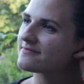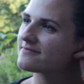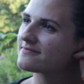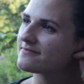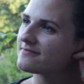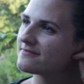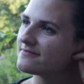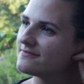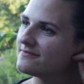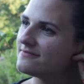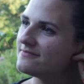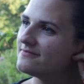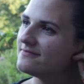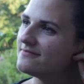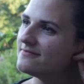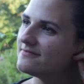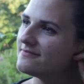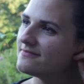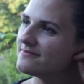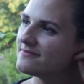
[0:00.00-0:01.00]

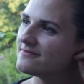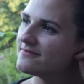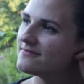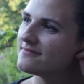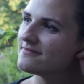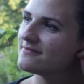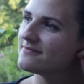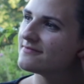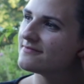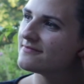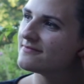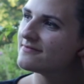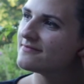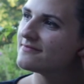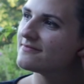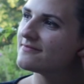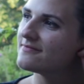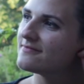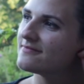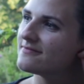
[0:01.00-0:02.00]

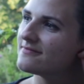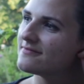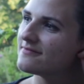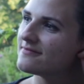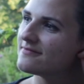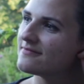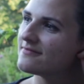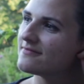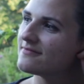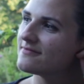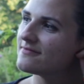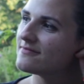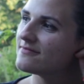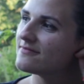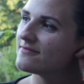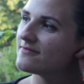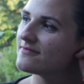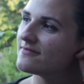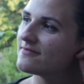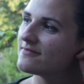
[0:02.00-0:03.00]

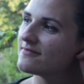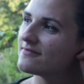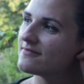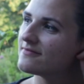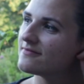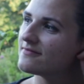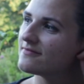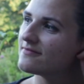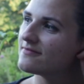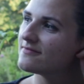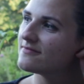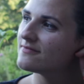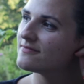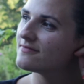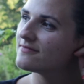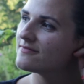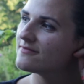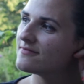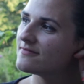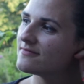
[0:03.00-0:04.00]

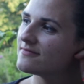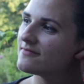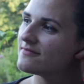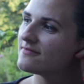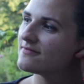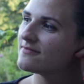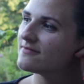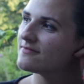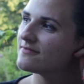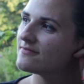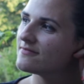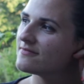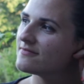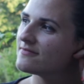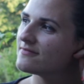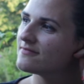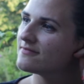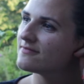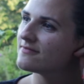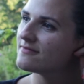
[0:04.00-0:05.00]

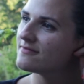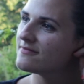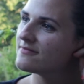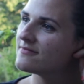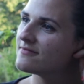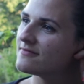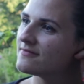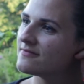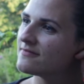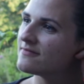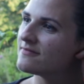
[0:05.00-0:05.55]
(not speaking)